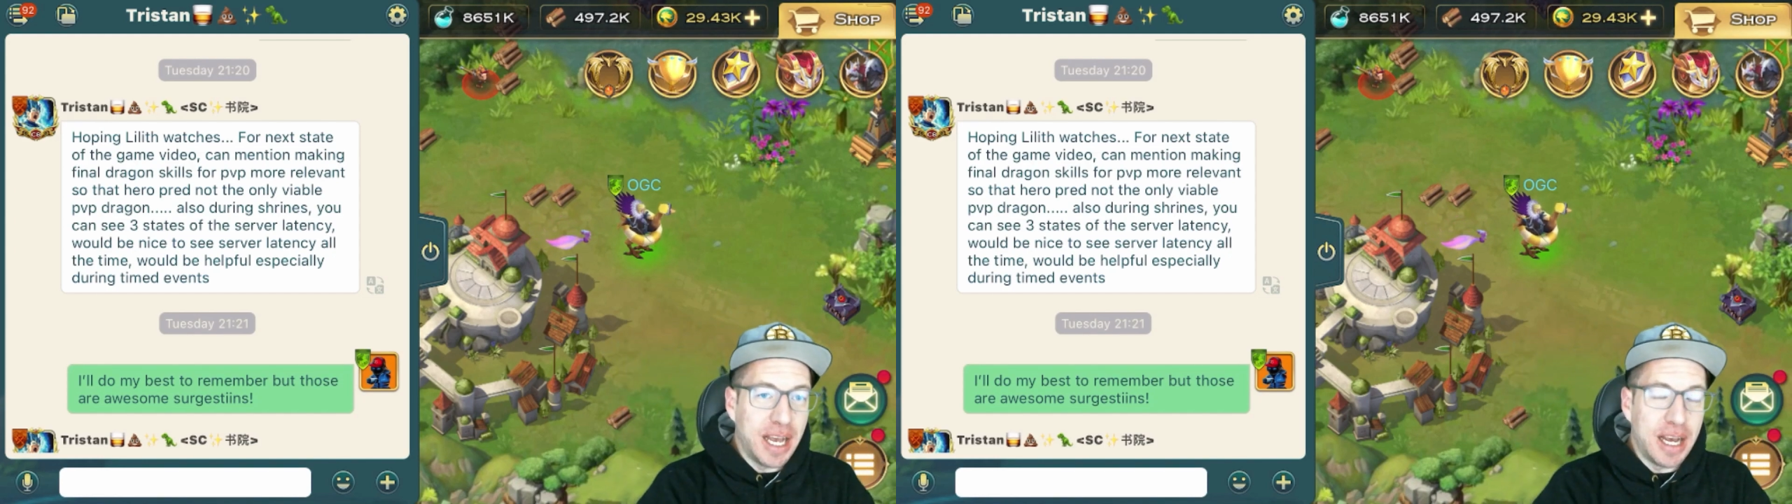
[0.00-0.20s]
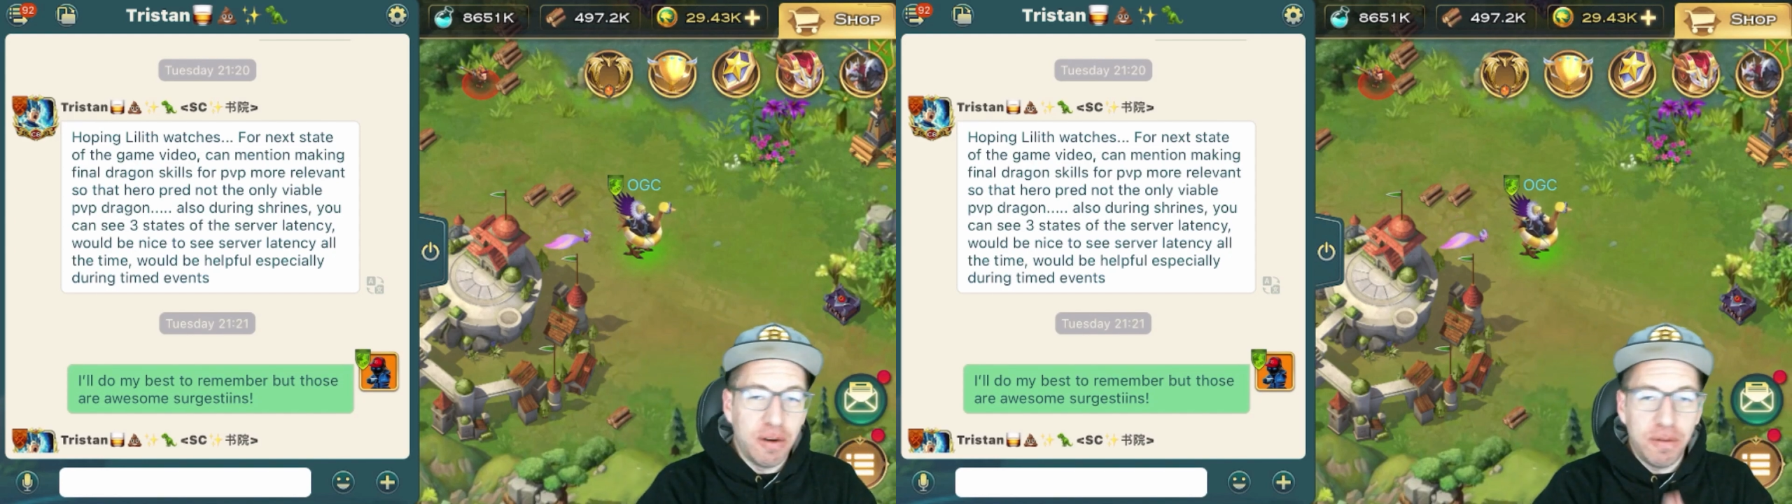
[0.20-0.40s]

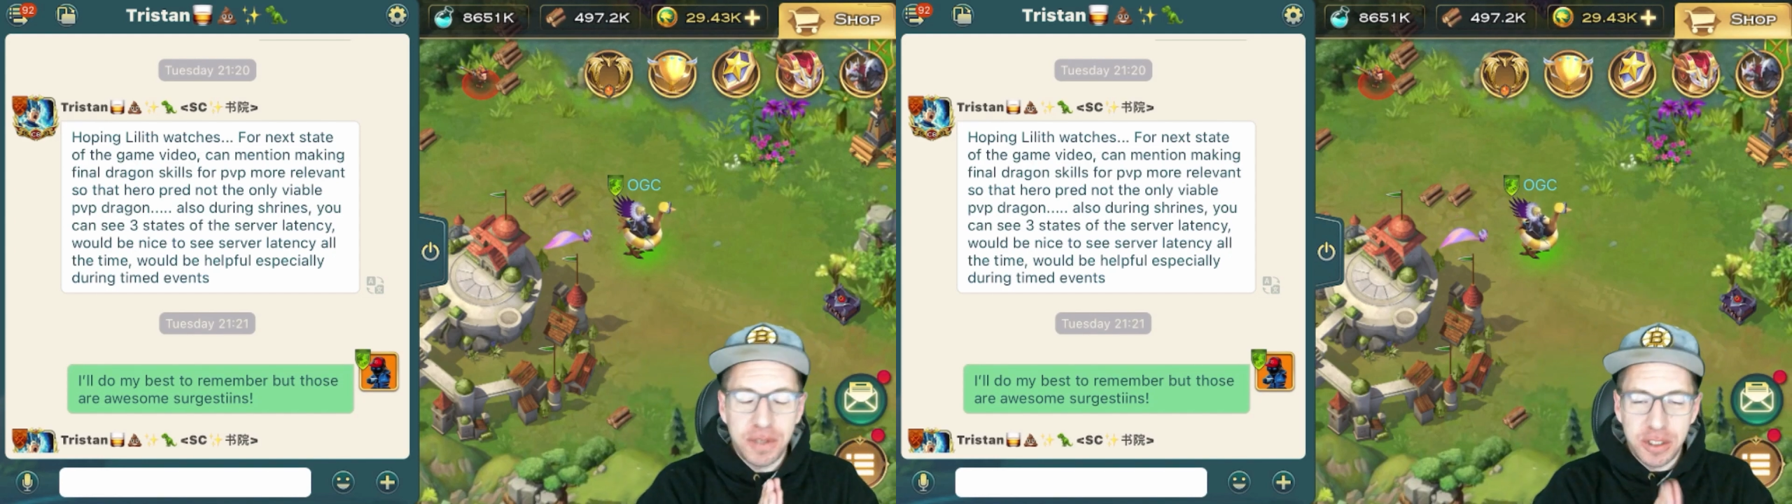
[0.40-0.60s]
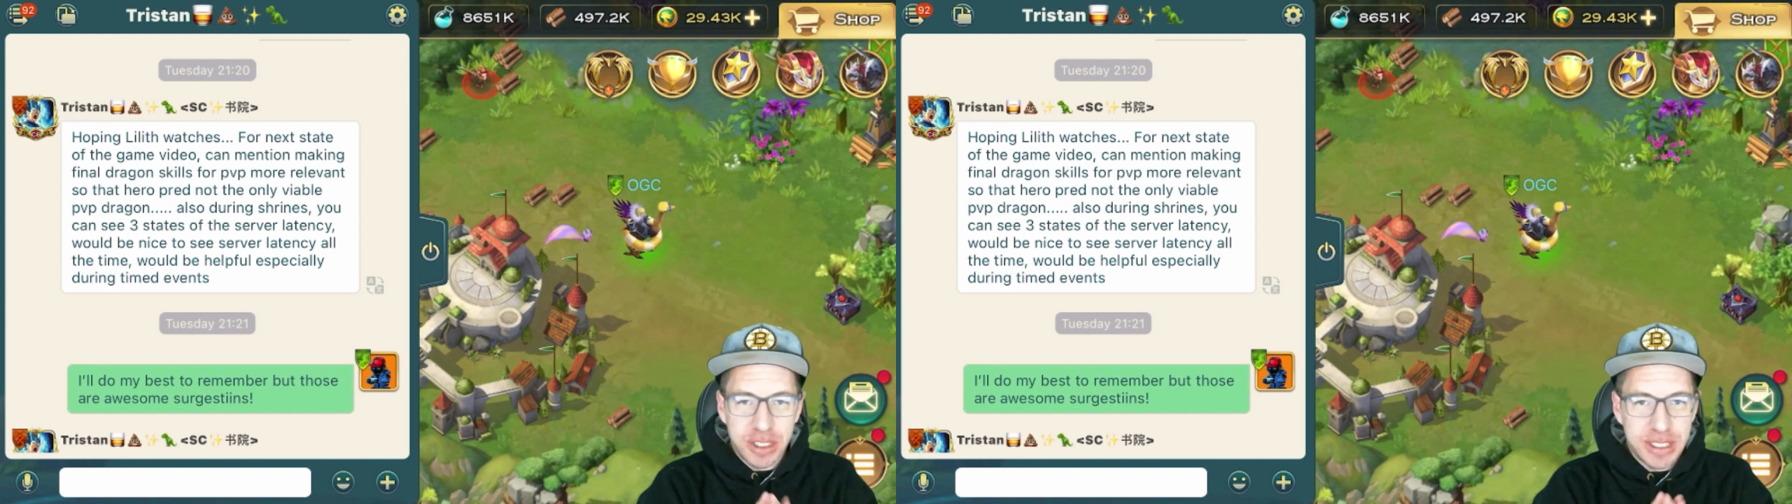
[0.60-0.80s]

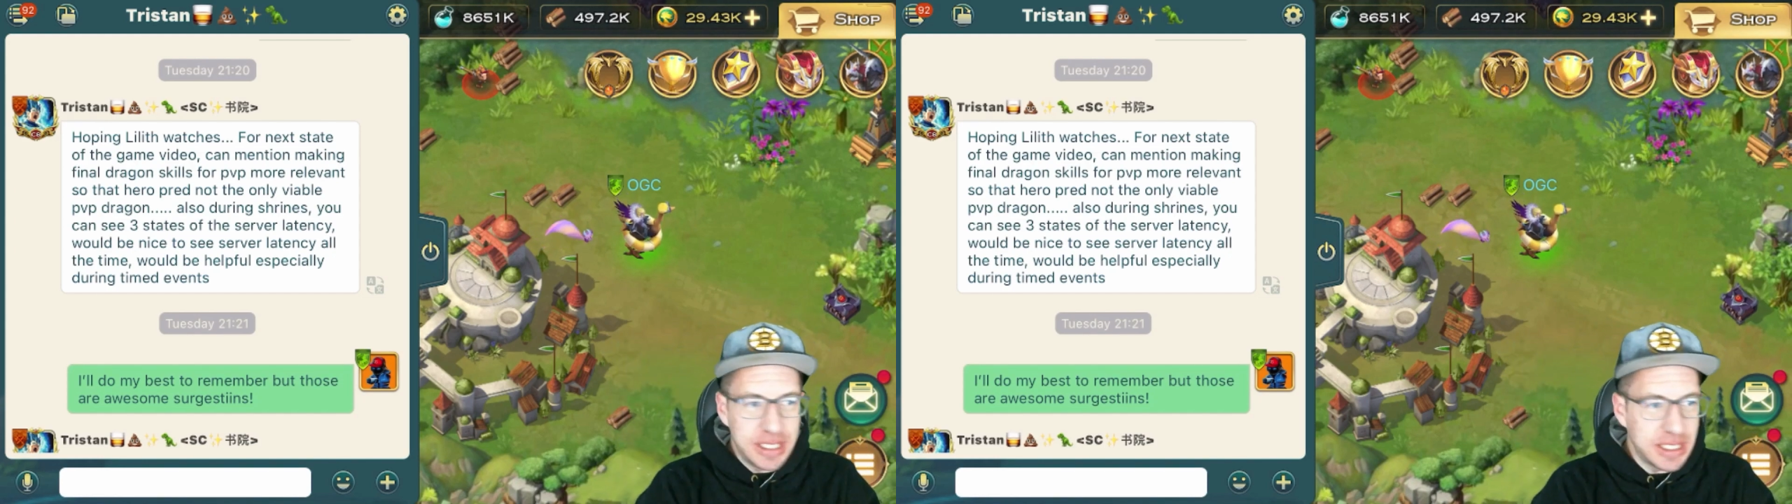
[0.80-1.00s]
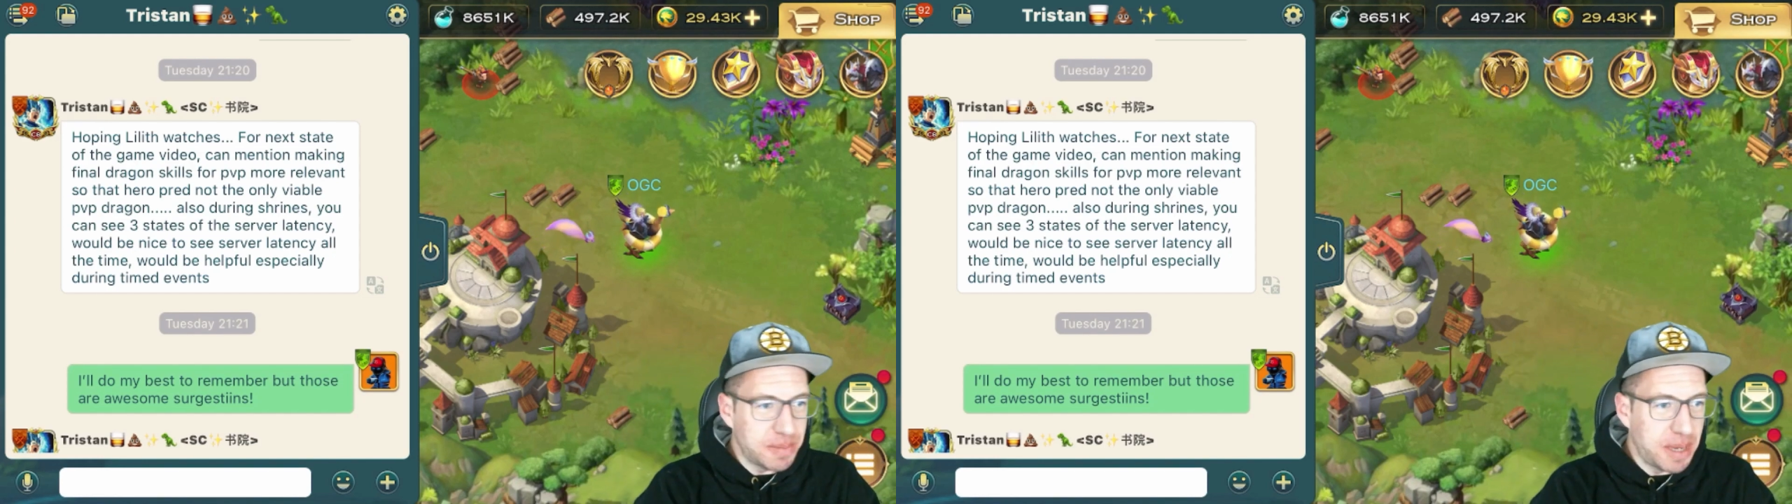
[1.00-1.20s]
Hopefully Tristan
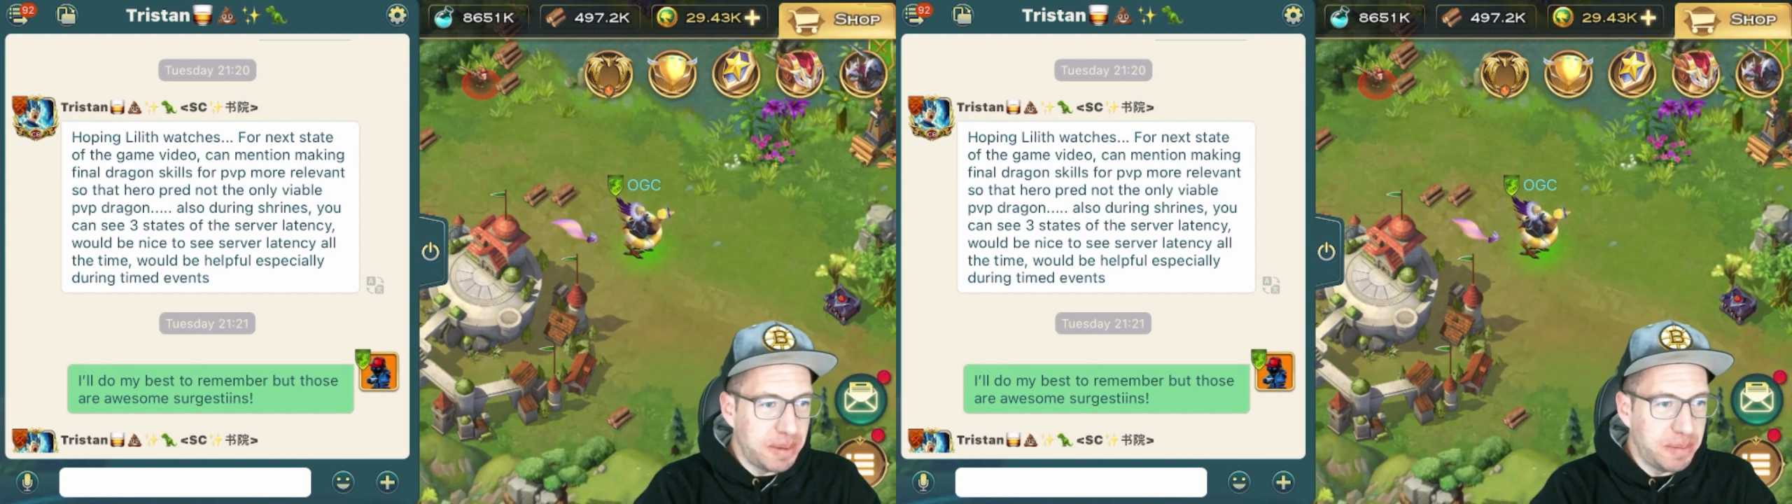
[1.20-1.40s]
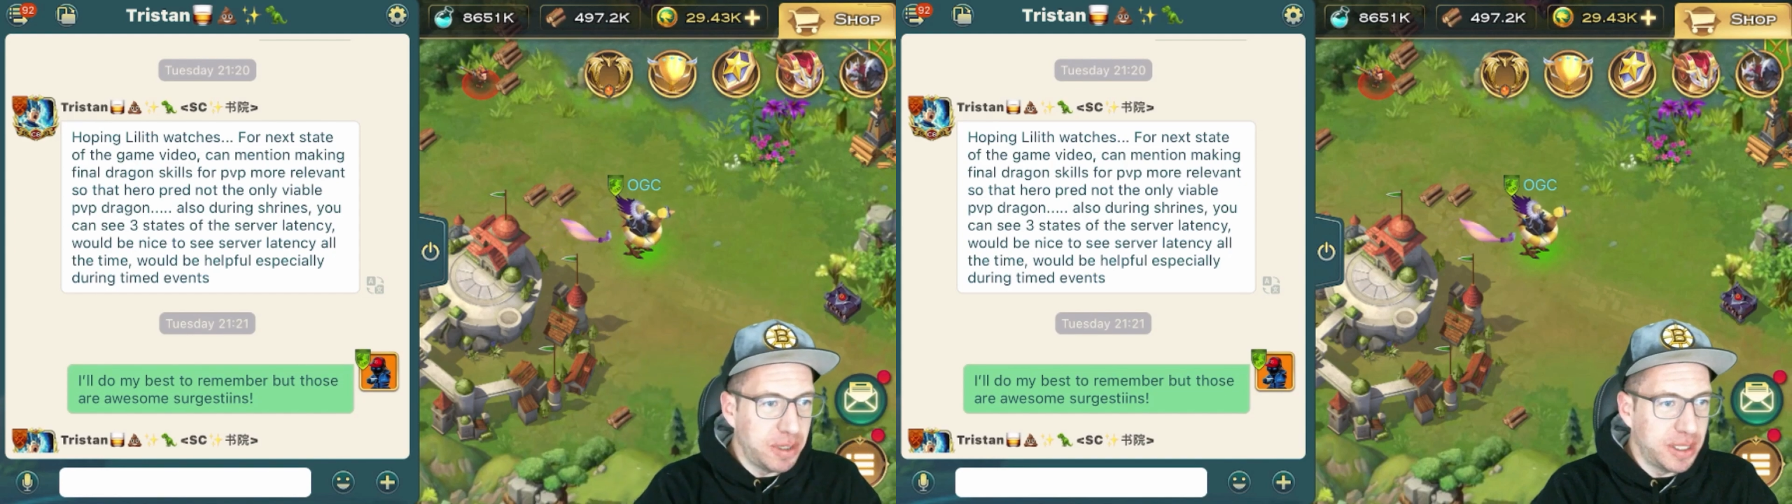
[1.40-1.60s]
doesn't mind
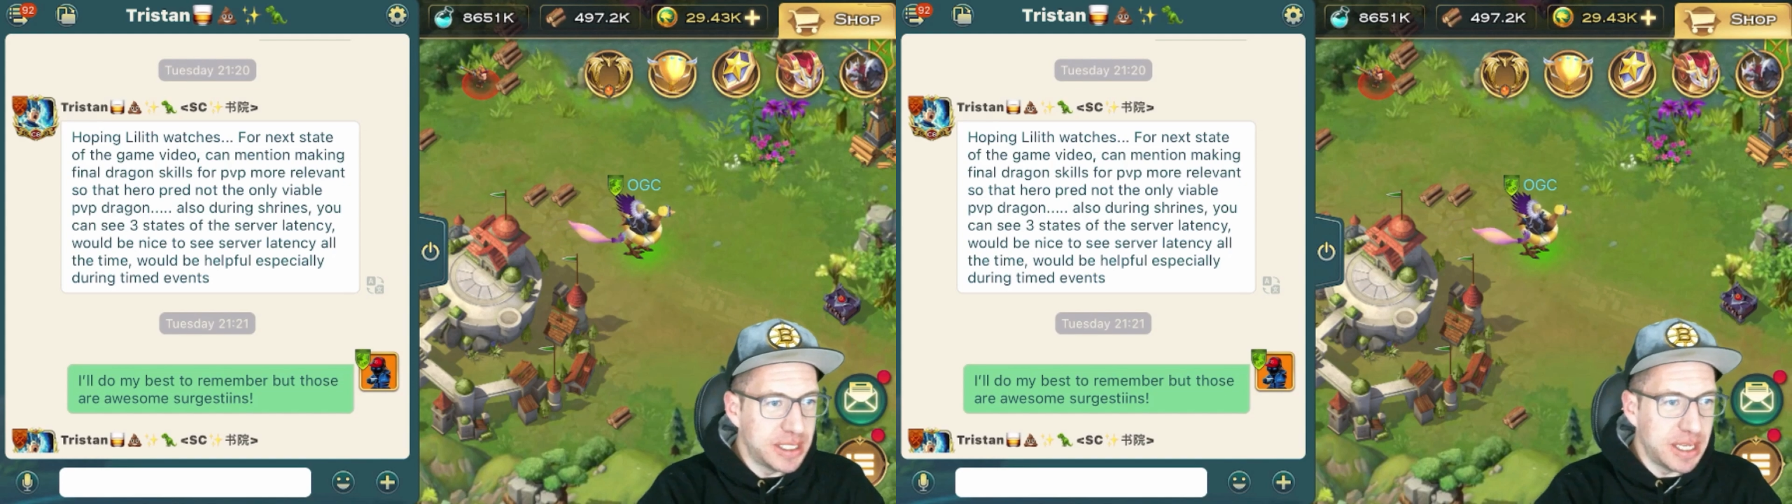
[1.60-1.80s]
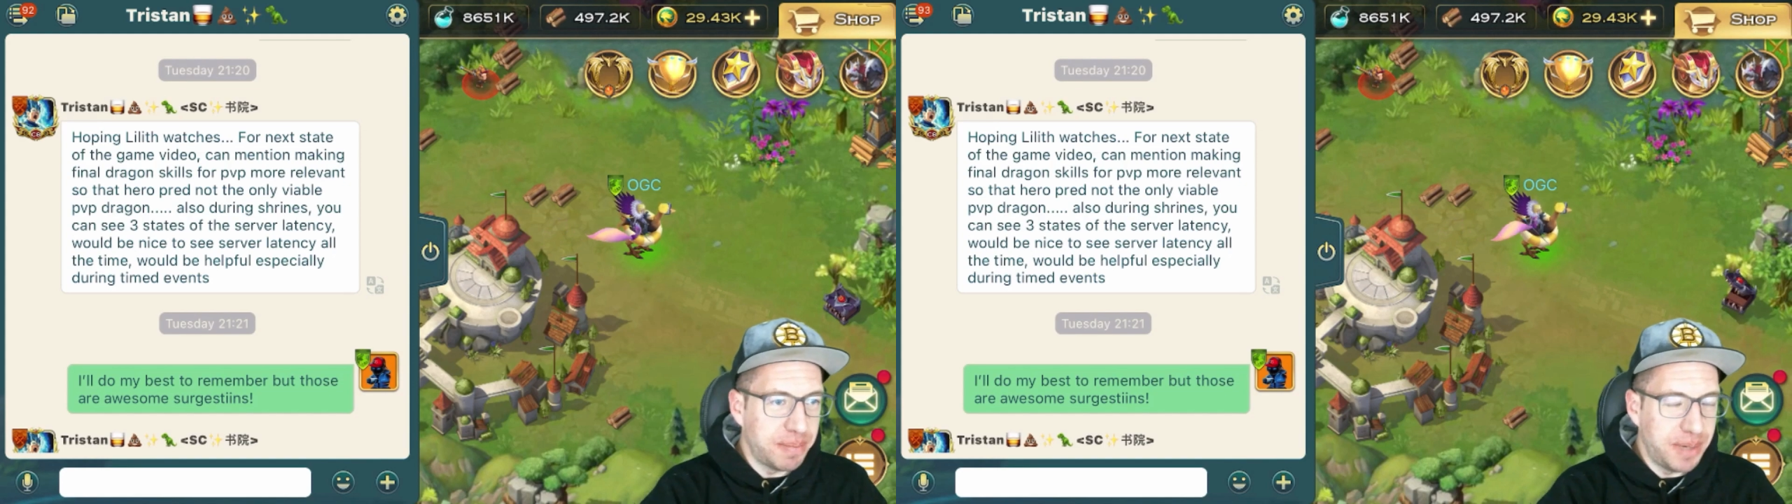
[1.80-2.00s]
me putting
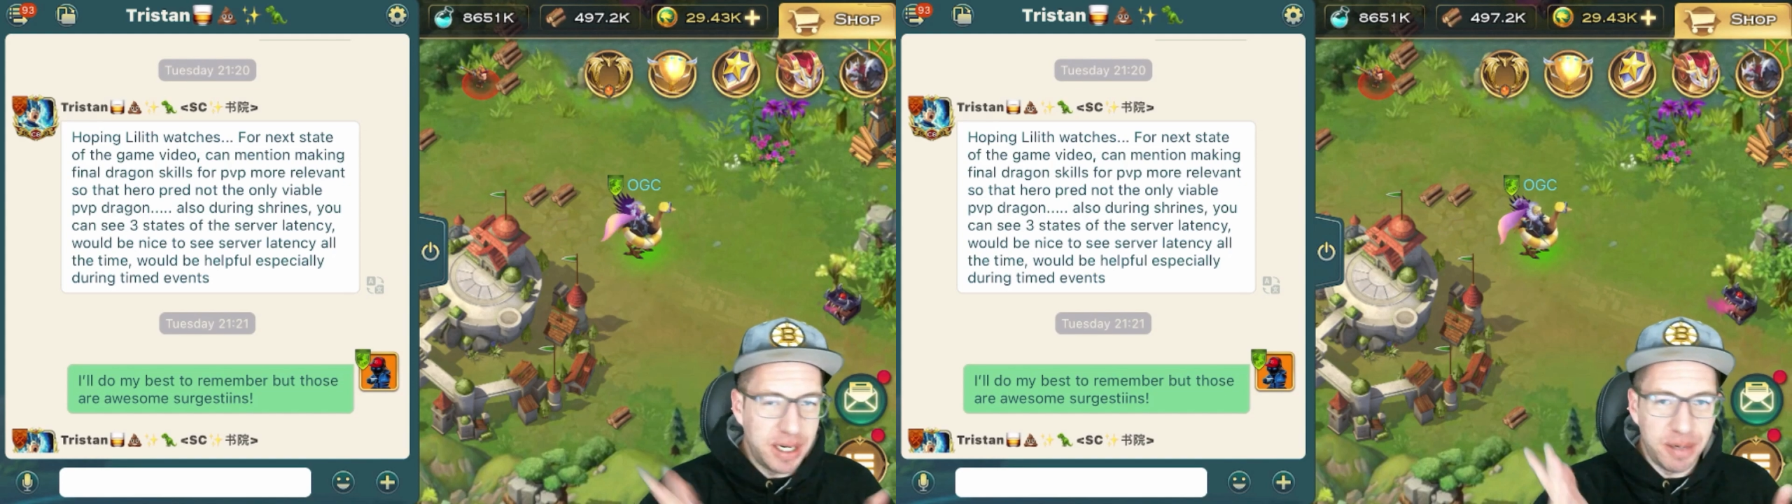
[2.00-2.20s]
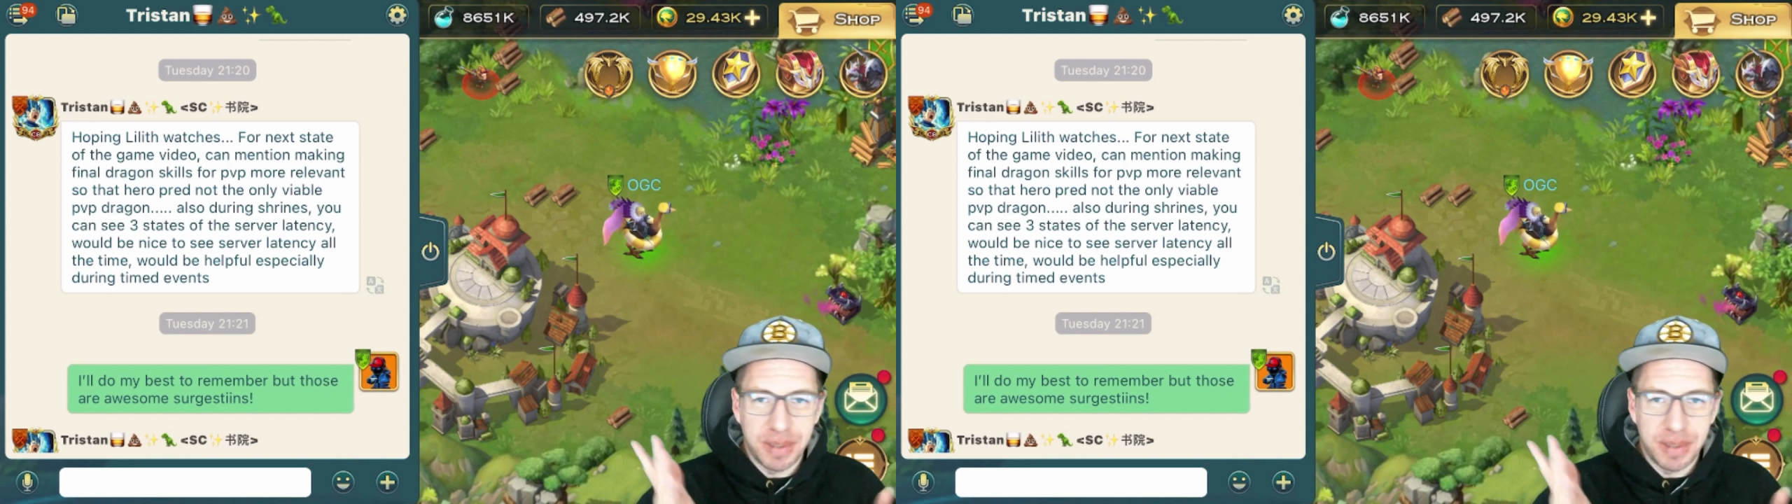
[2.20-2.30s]
this up here,